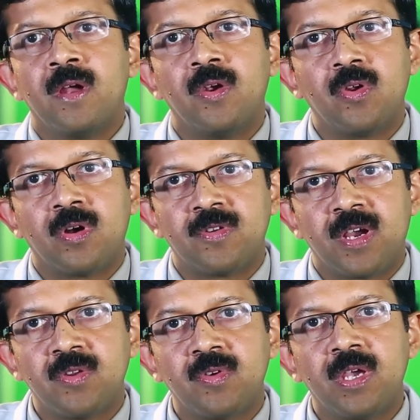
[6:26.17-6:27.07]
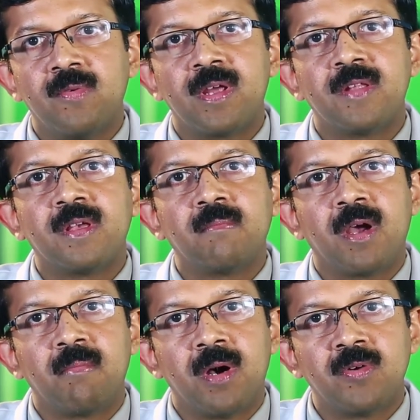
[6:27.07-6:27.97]
Do not try to give anything
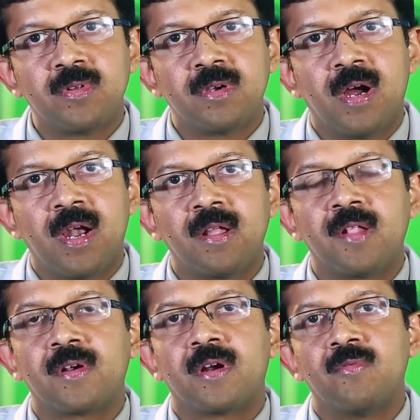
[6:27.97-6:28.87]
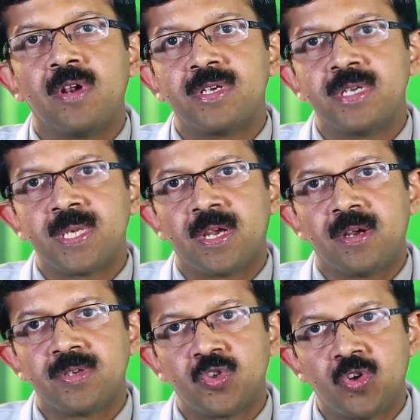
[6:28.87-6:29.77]
by mouth until the convulsions are
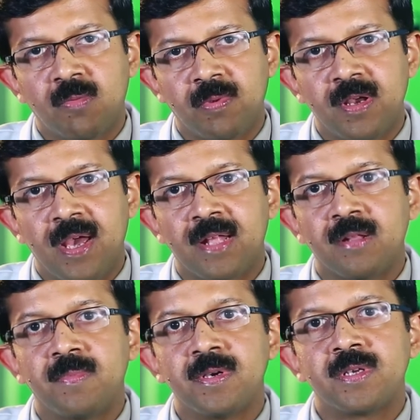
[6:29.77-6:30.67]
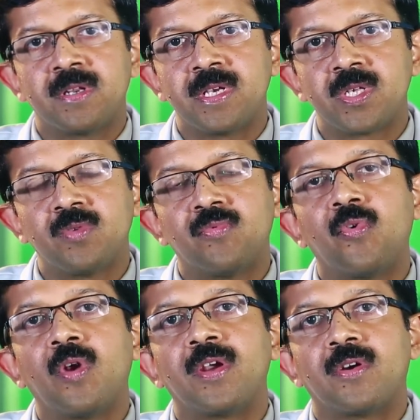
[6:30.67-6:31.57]
stopped and the person is
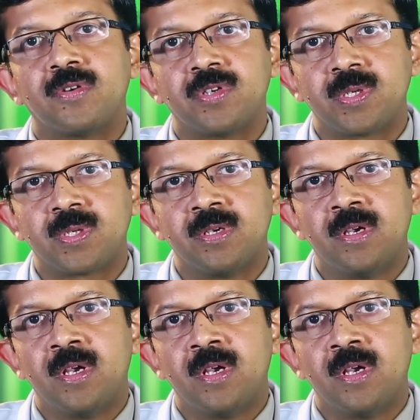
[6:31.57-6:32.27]
fully conscious.